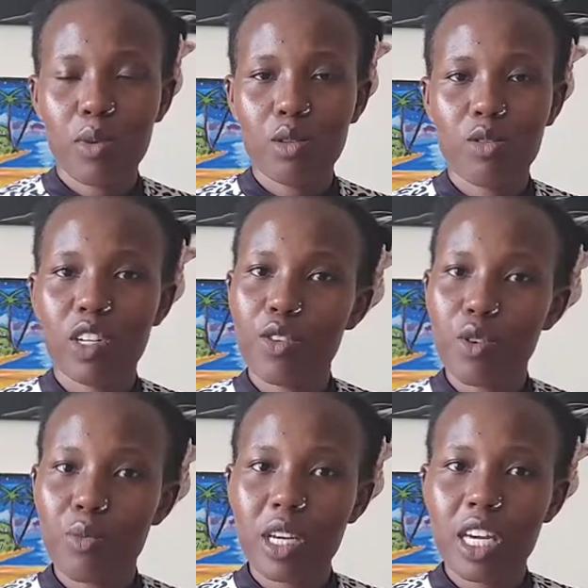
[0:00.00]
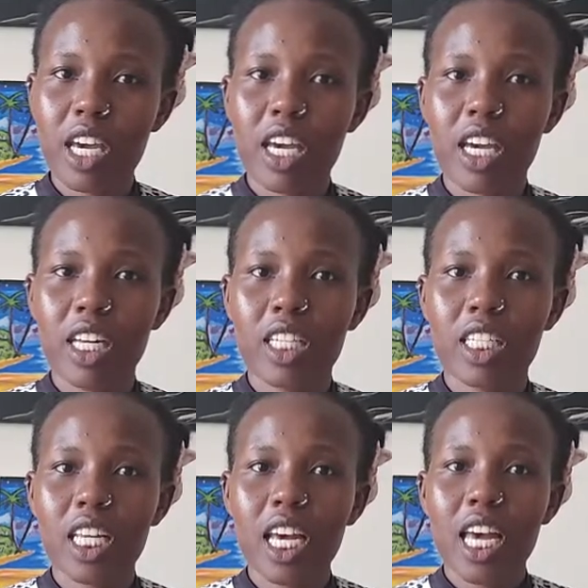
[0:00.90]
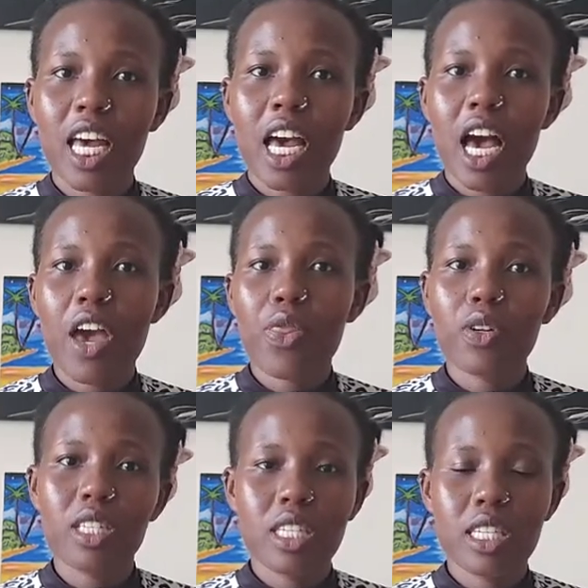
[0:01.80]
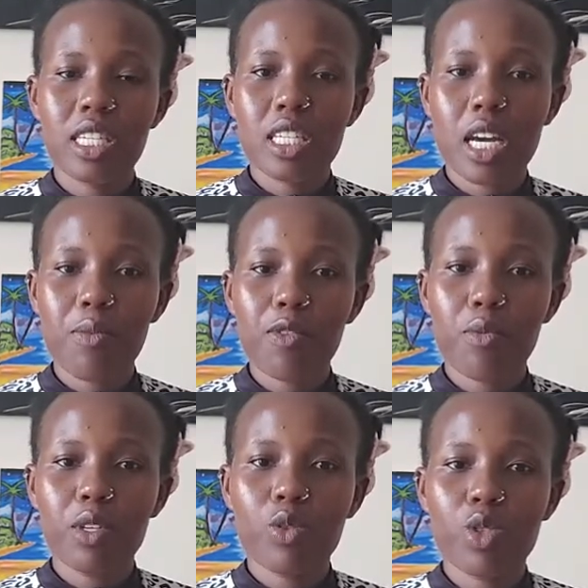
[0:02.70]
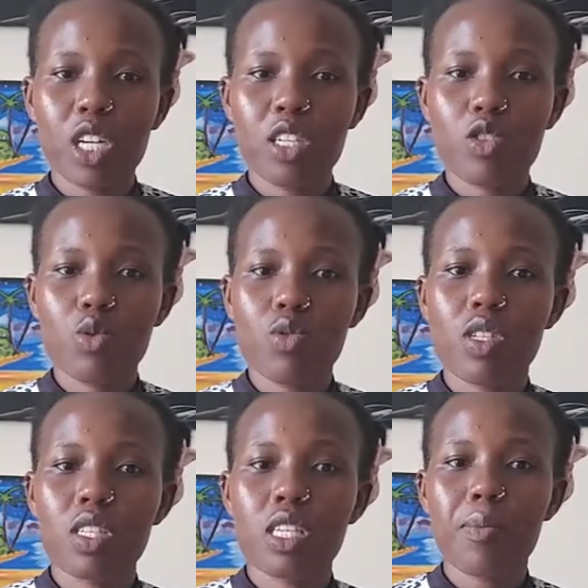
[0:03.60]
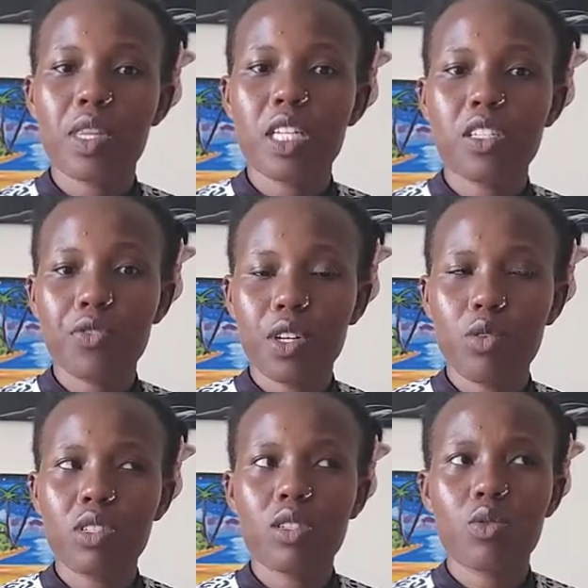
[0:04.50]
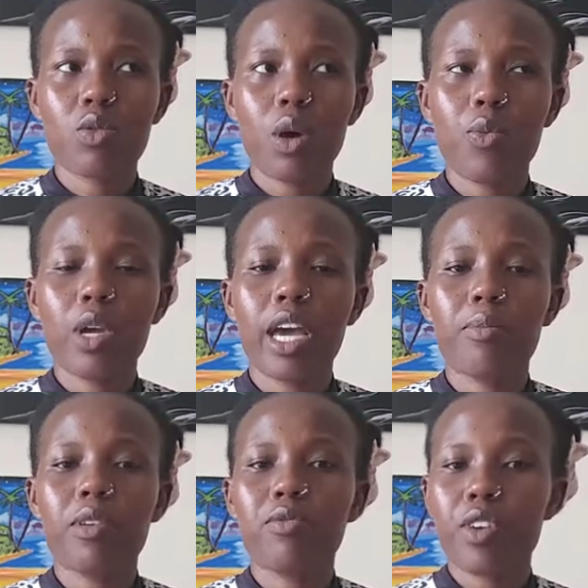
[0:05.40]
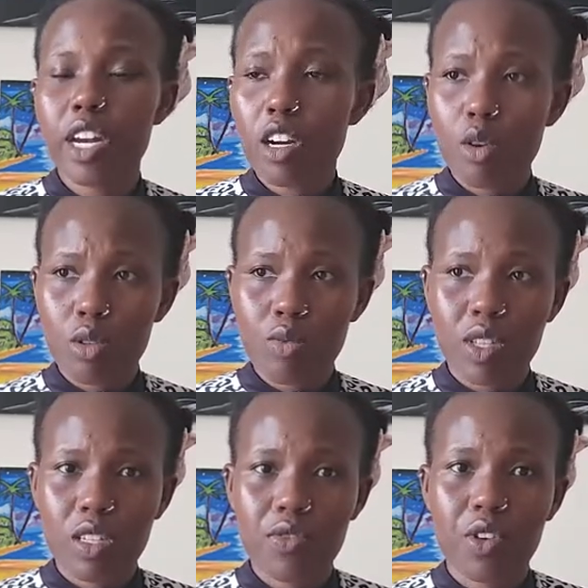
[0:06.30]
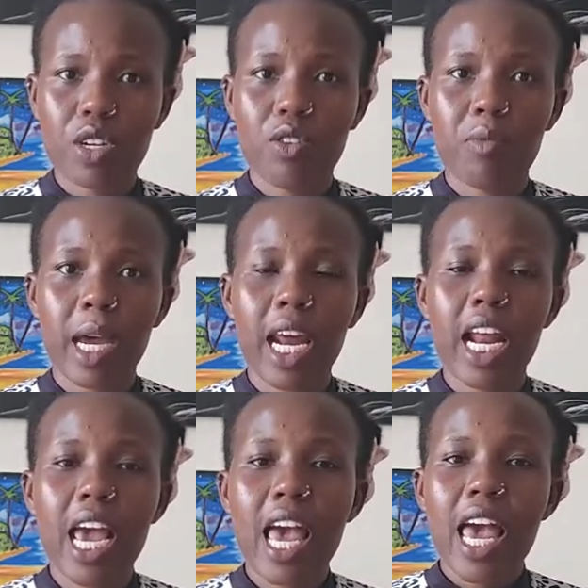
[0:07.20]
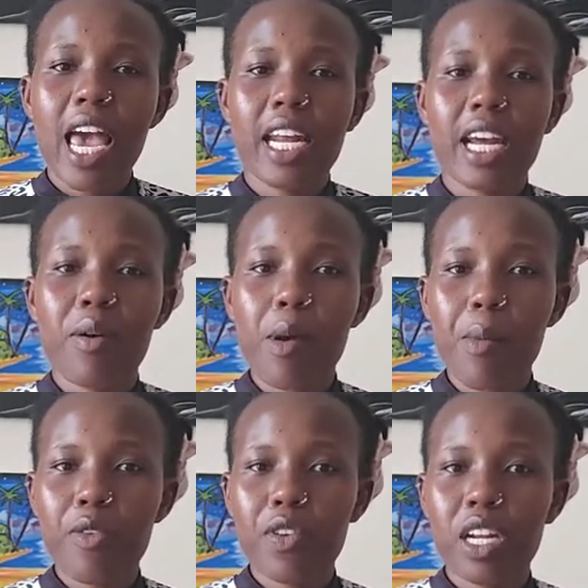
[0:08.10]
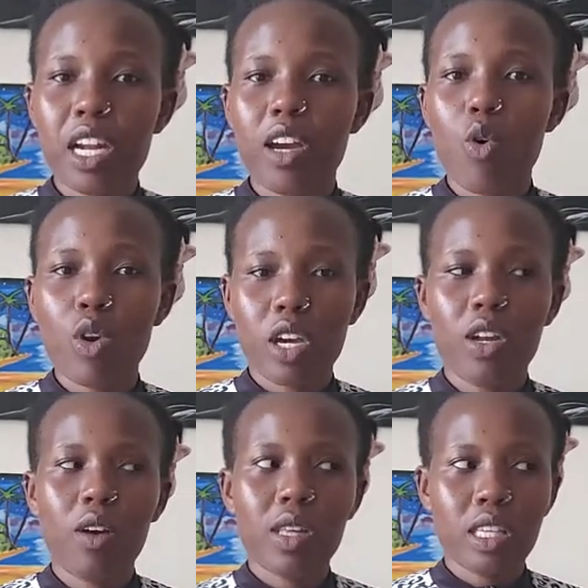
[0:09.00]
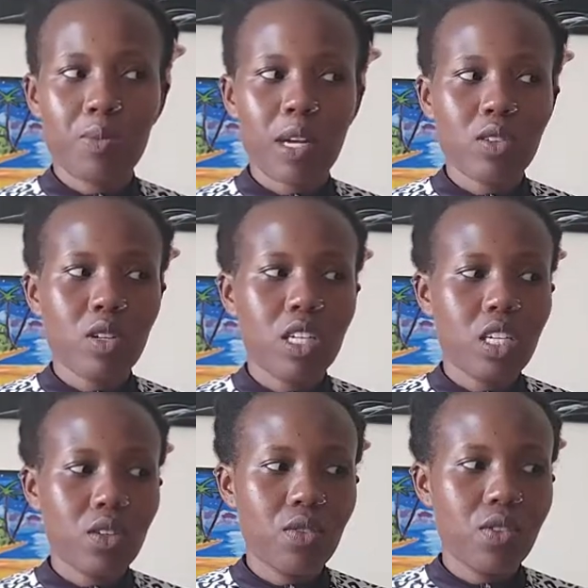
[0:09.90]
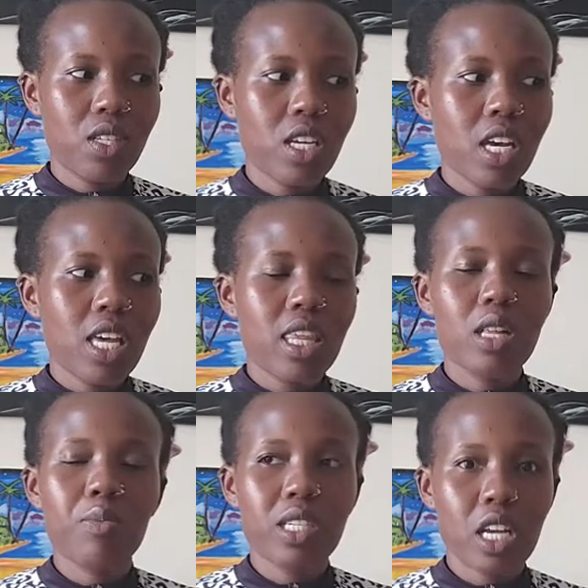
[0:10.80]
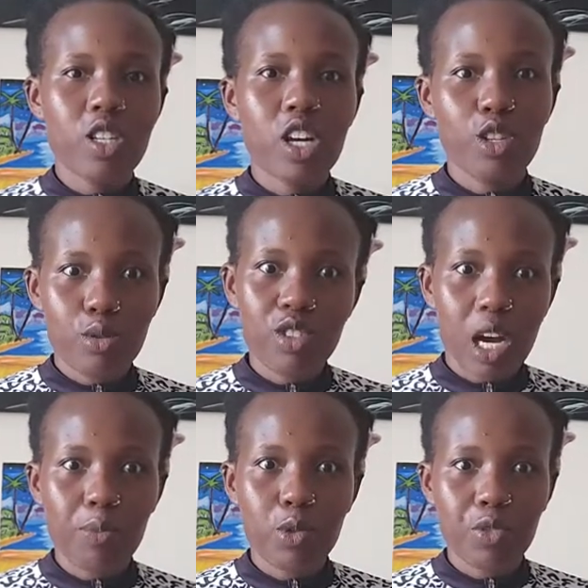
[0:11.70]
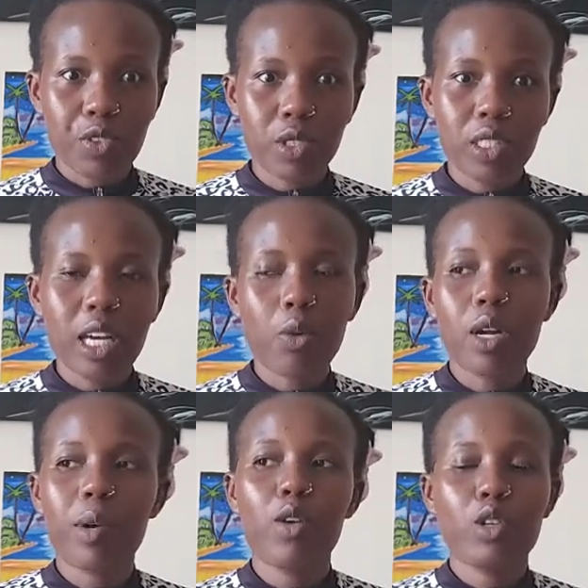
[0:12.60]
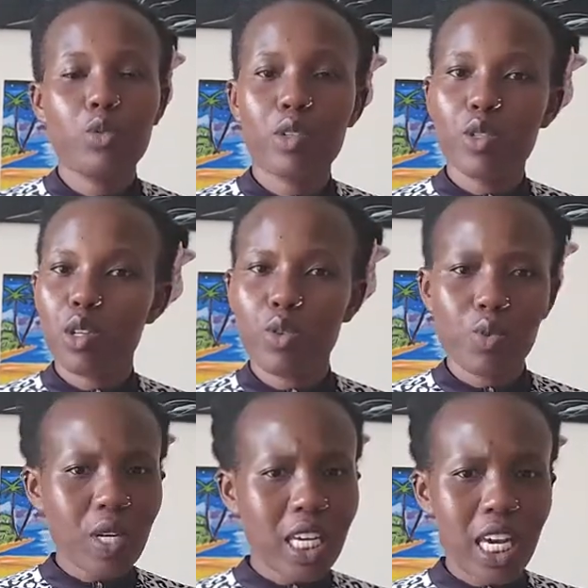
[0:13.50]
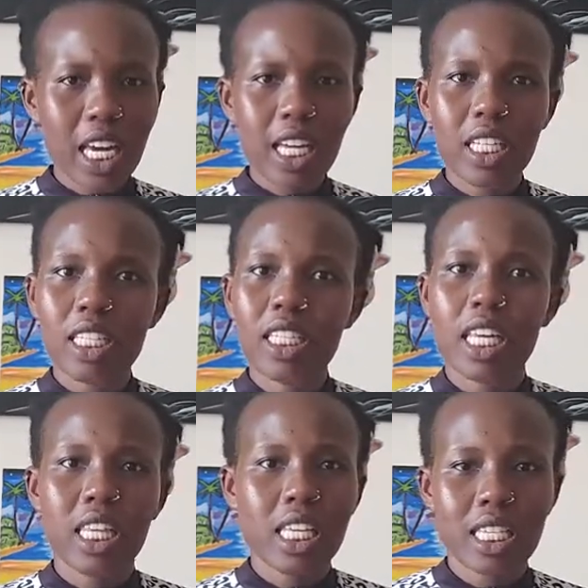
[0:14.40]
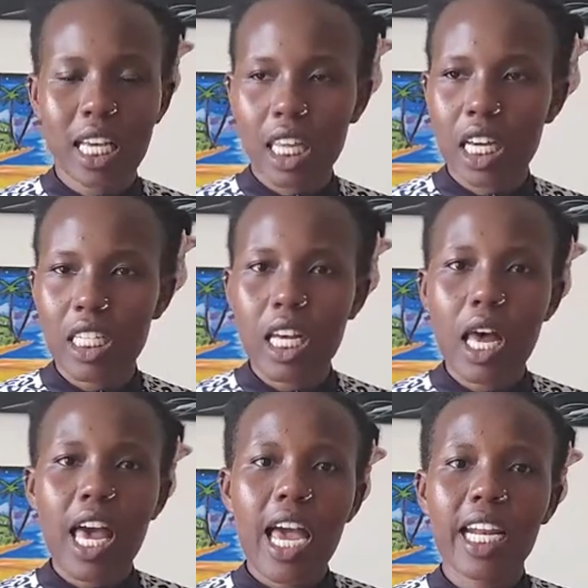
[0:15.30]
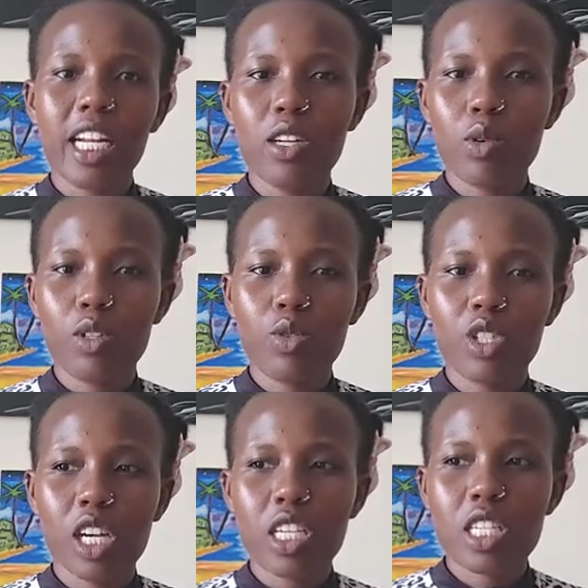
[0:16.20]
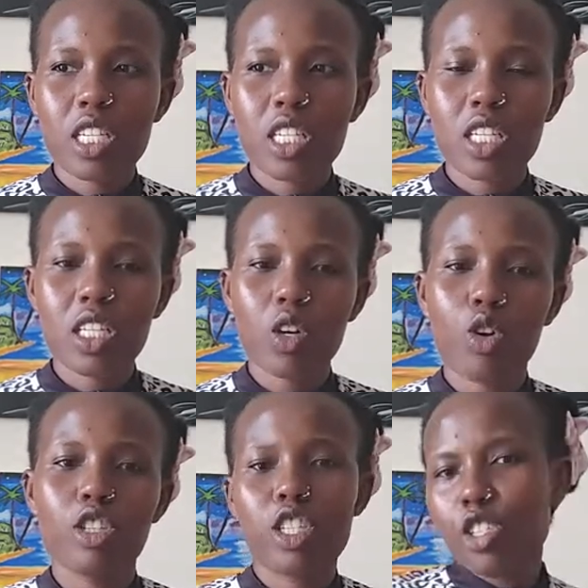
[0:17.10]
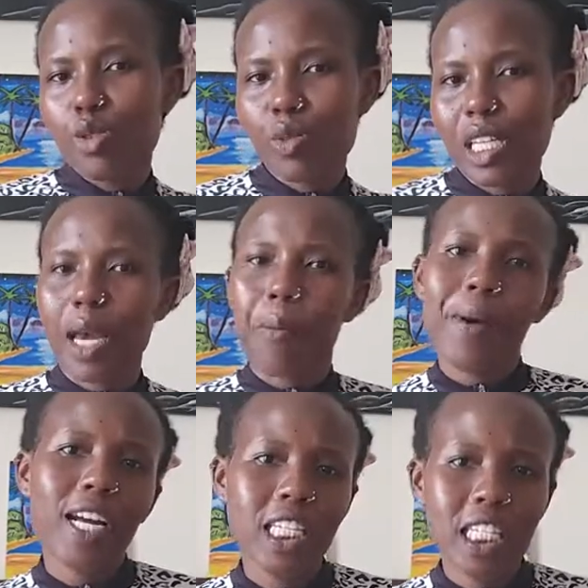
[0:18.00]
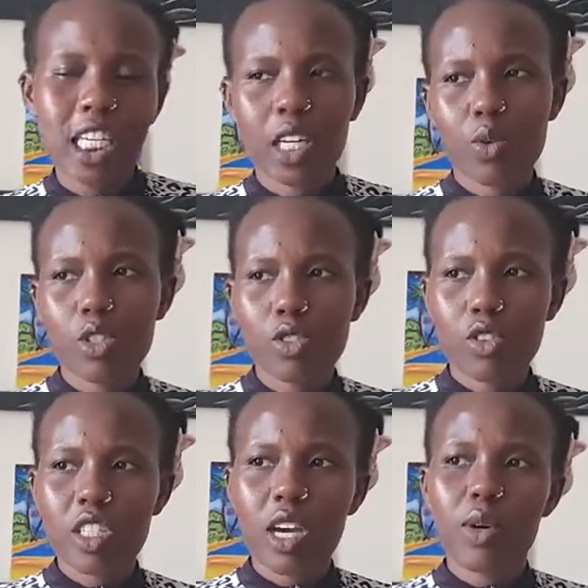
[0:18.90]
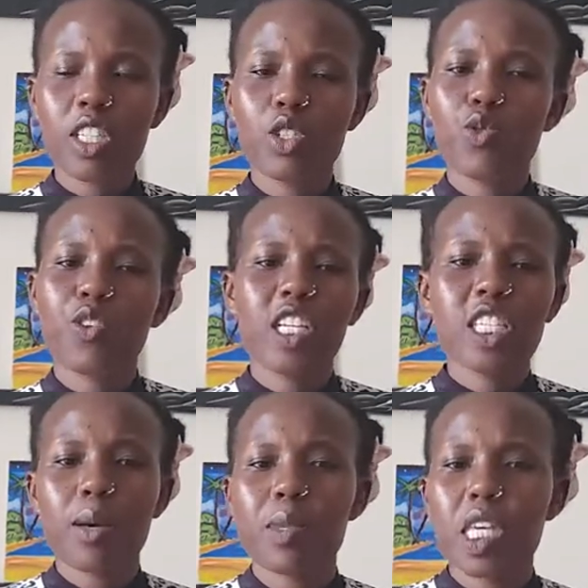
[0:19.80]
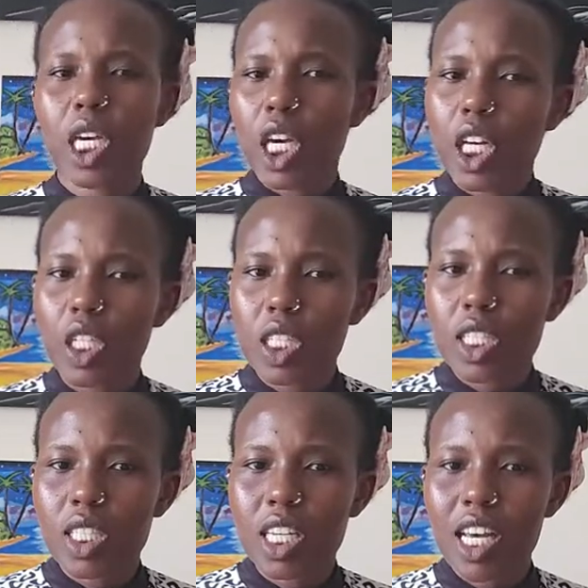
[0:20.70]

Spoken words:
out of Nairobi. And I thought this is time for me to just choose something different, because we had been very close with this friend of mine. And I remember feeling like, okay, now when this person leaves, there'll be such a huge gap to fill. Like, what am I going to be doing on weekends and things like that? And I didn't want to just continue with like partying and whatnot. I wanted to find something else.